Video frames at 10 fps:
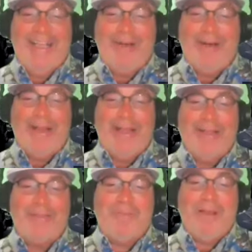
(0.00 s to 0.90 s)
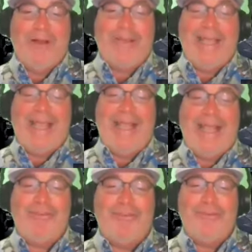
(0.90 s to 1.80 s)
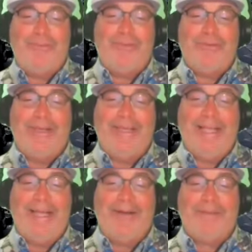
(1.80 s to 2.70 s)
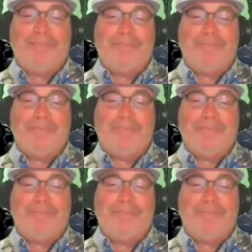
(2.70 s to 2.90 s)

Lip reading: Very good. Okay, guys. We'll see you later.